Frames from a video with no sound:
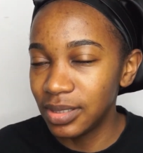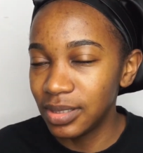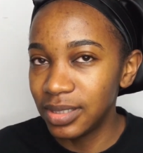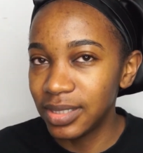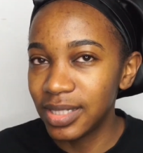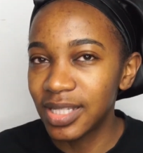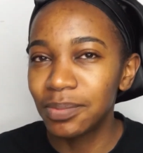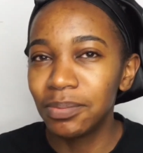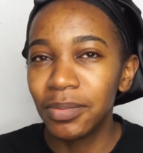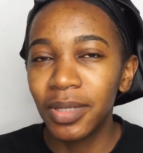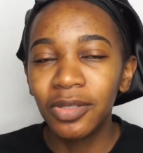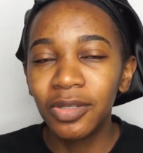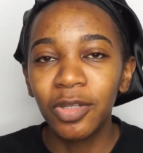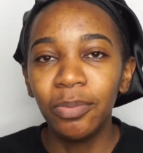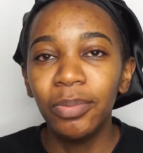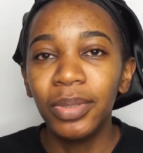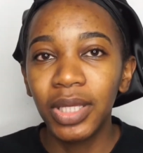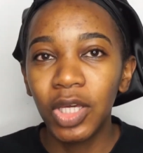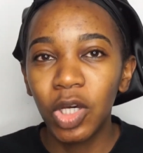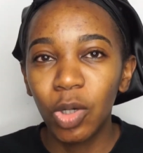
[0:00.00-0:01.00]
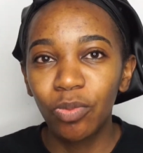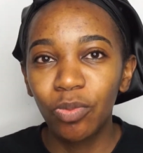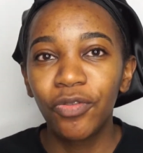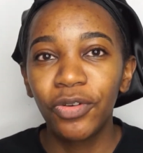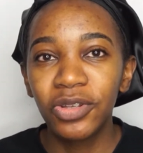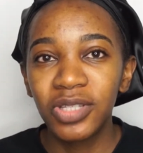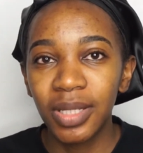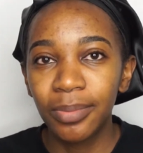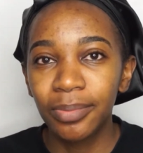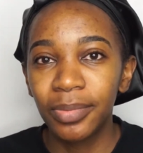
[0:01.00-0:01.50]
just meant to be helpful for
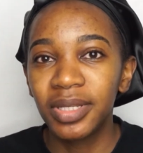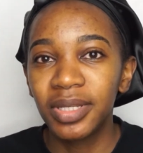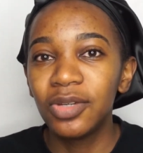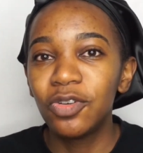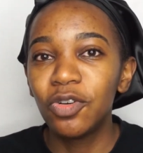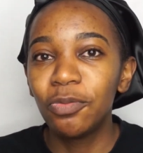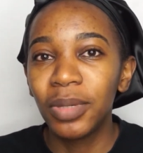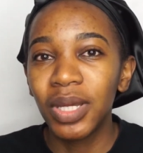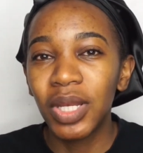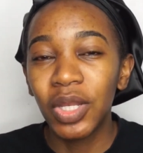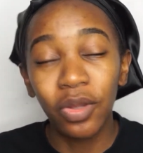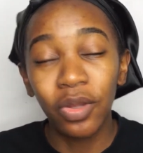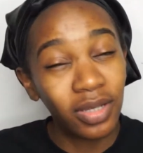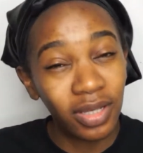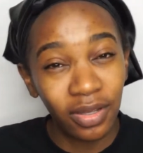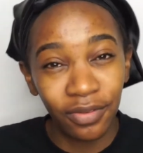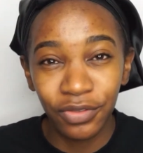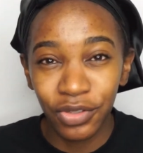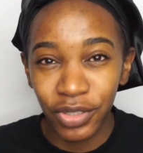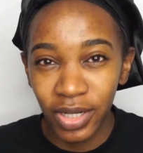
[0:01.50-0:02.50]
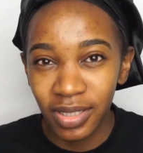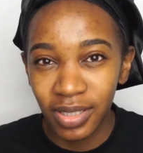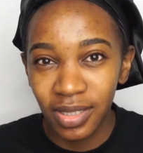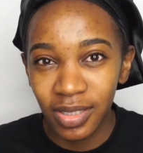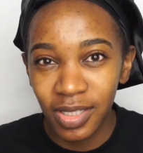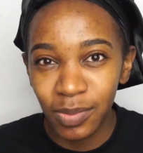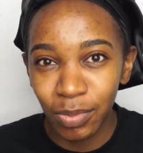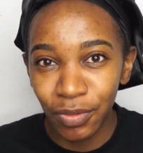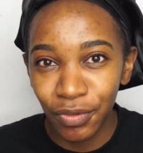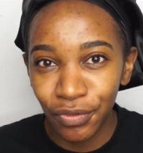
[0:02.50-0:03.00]
somebody who may not have tried
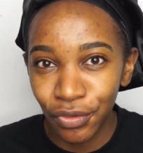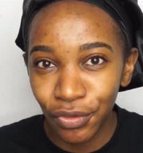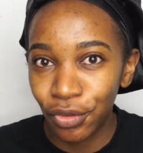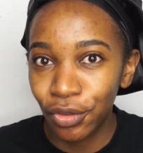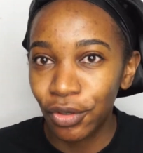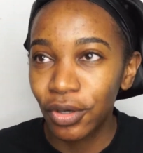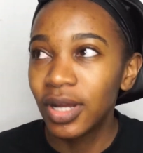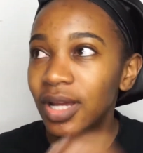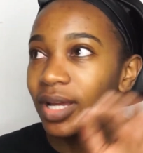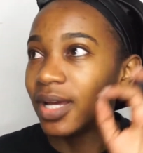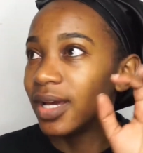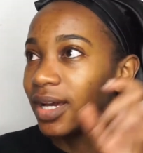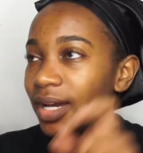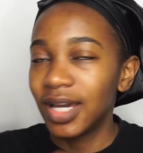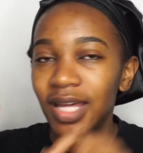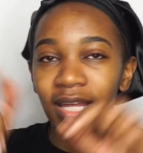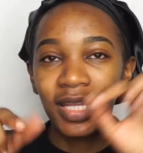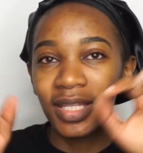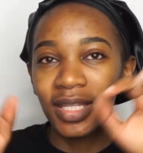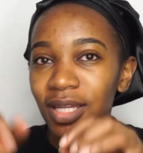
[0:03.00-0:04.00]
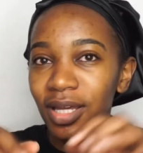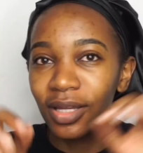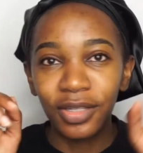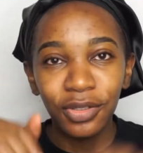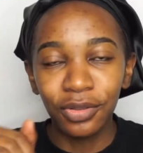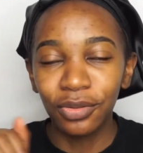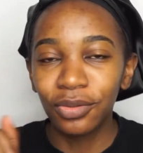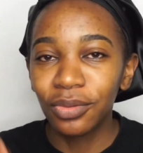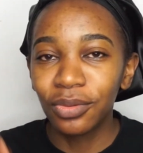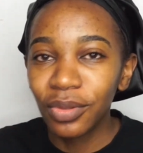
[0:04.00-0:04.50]
this before, and they're
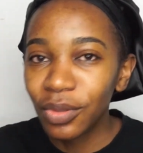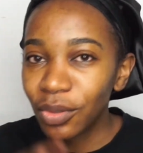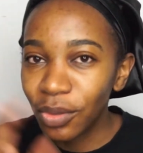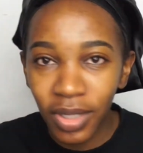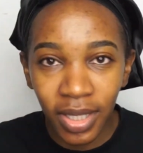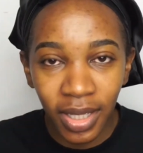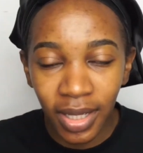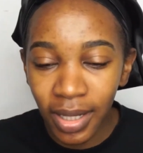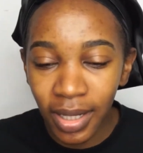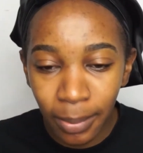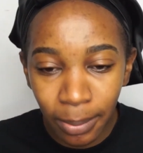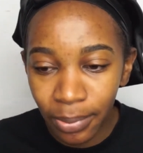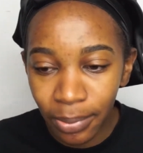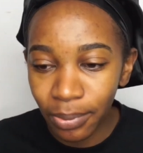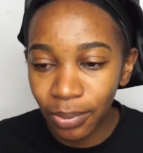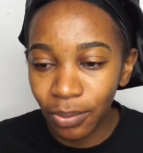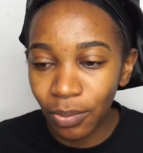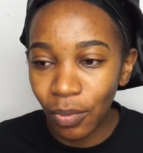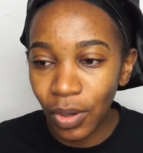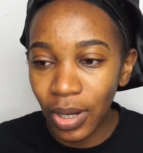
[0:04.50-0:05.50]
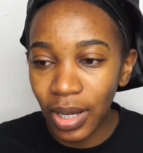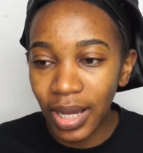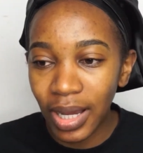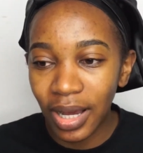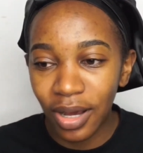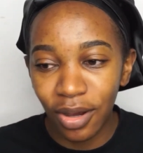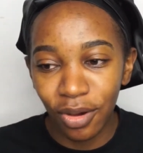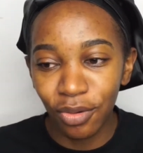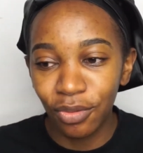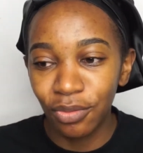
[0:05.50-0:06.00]
looking up
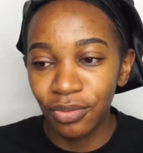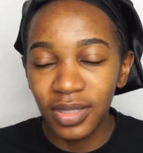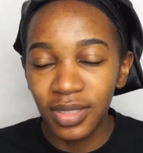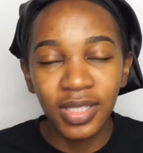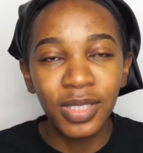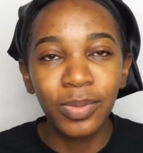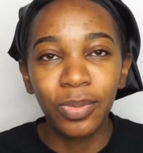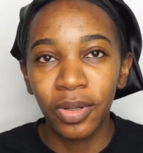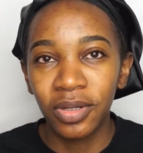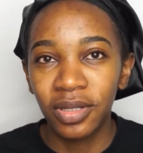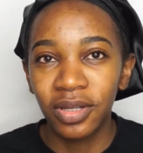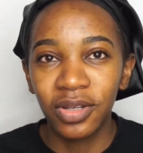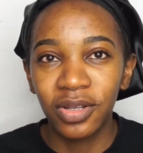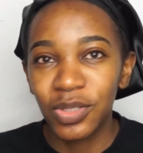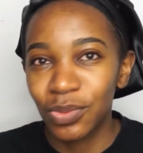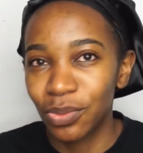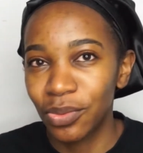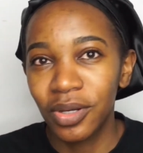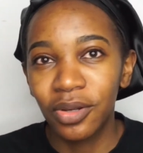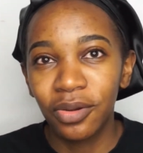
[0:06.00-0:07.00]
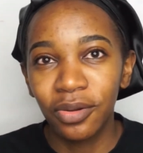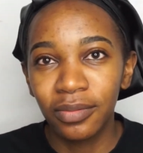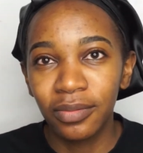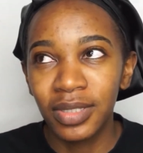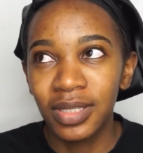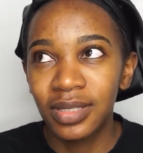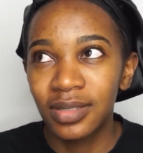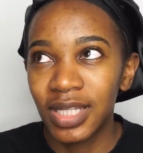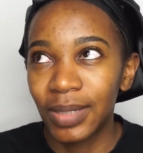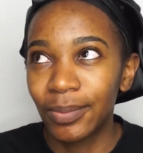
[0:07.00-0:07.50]
how these products work on
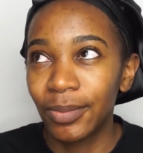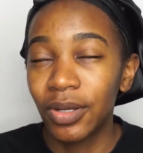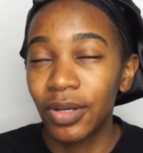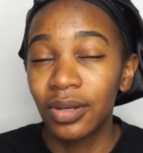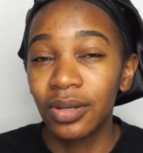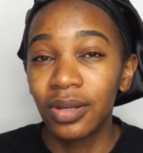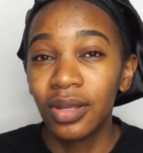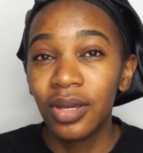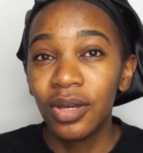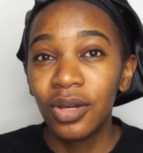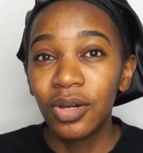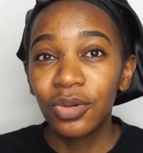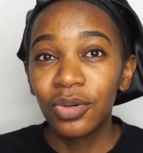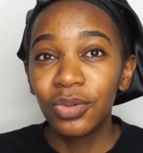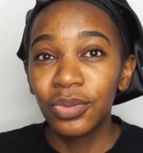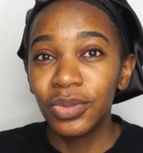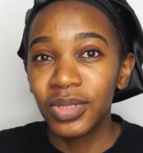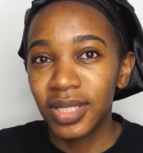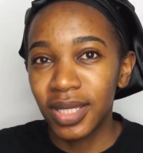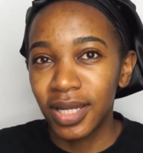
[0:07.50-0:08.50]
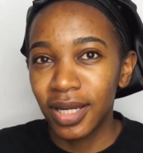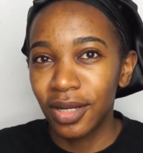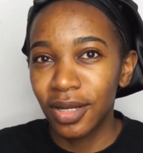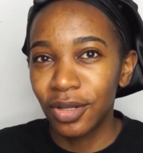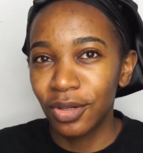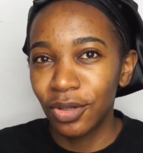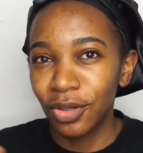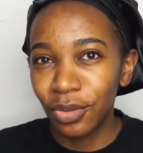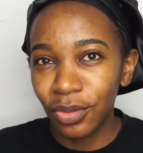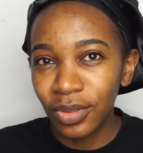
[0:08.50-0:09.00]
someone whose hair
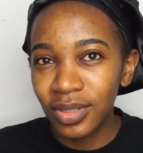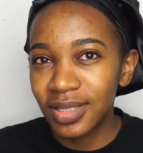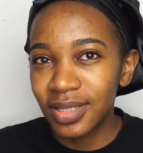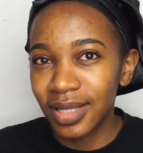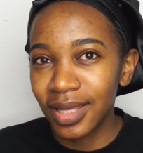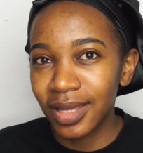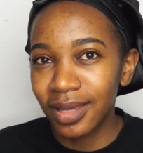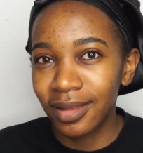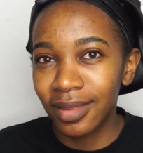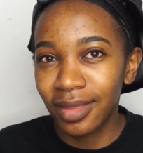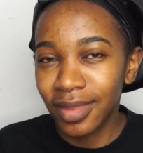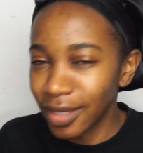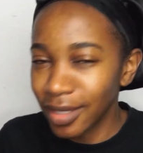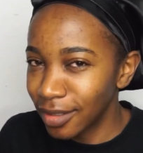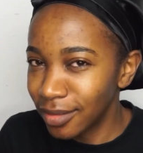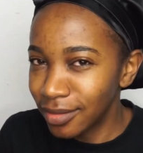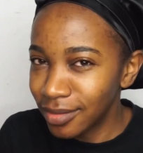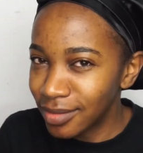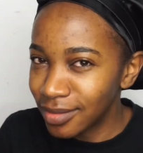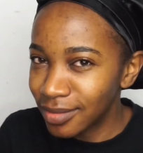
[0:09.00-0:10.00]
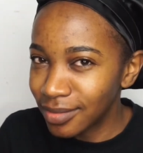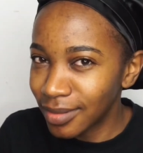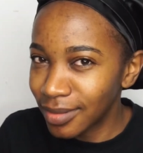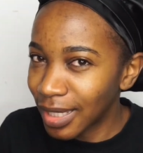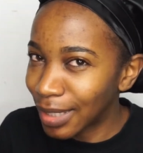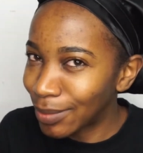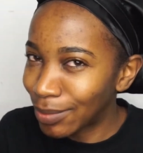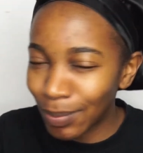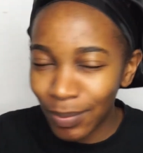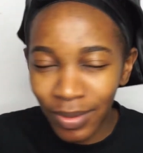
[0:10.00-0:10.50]
looks like theirs,
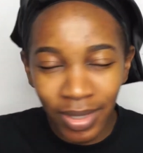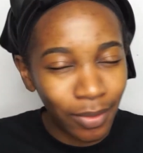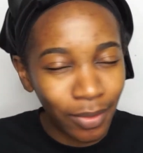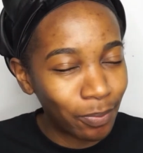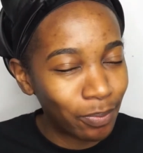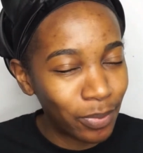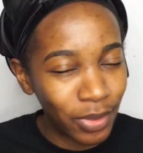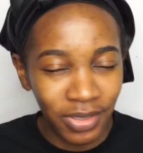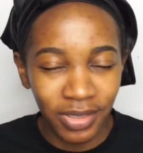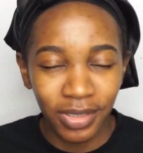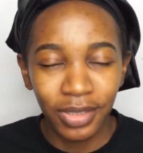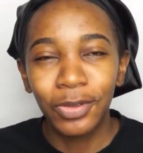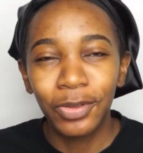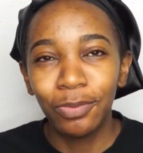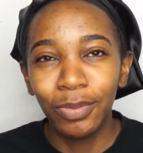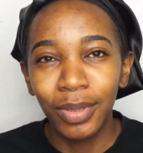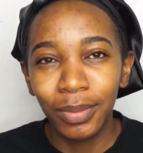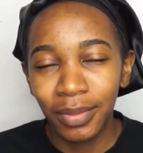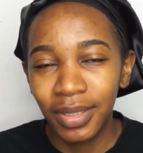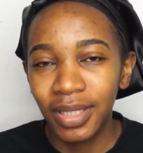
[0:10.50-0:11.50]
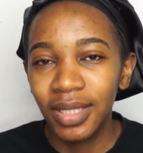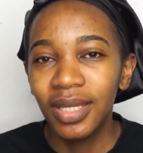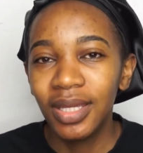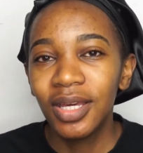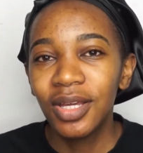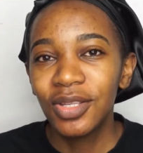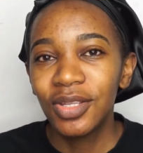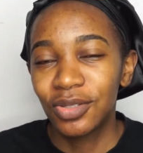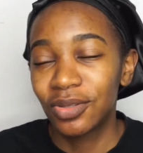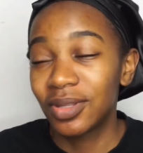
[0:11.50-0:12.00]
and maybe that person could be me.
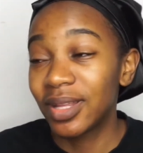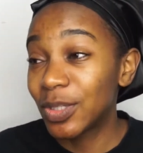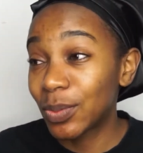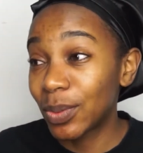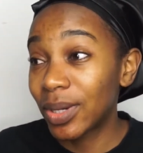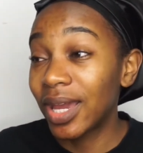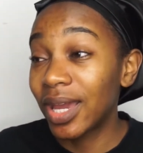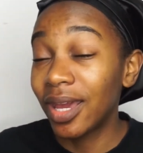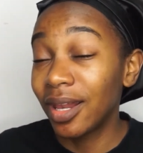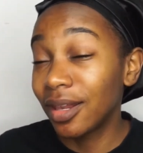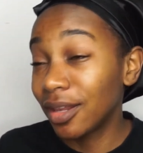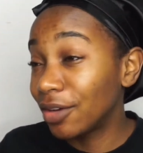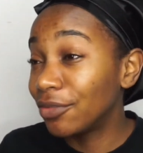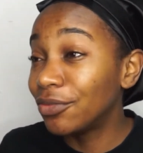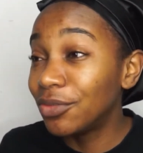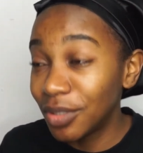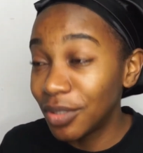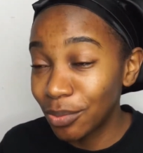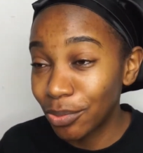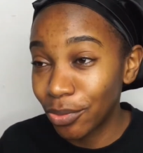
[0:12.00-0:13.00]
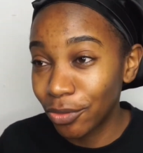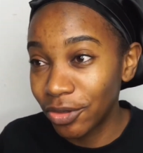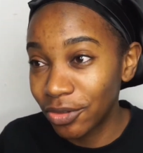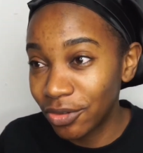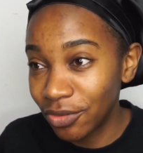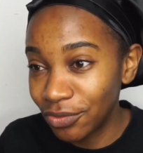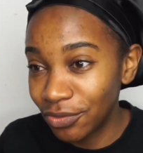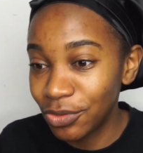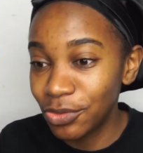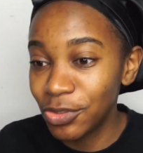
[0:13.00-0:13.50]
So that's why I love doing product
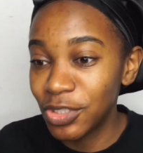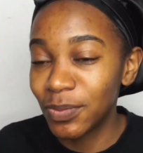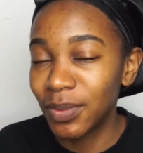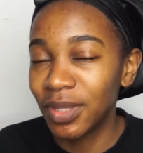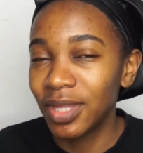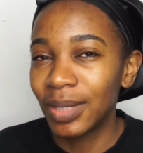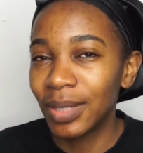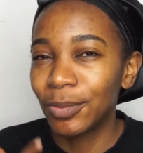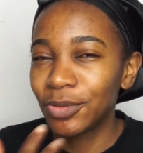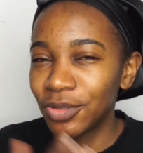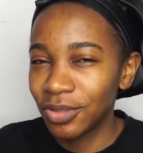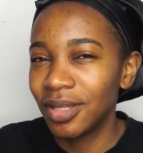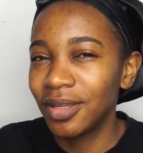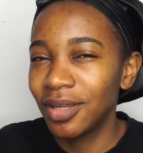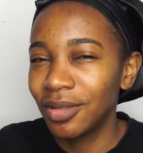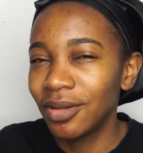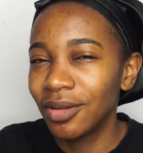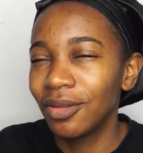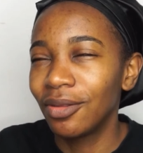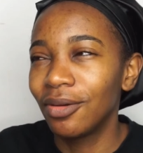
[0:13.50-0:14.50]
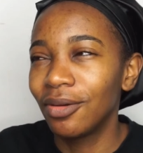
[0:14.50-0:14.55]
reviews, but then I'm also taking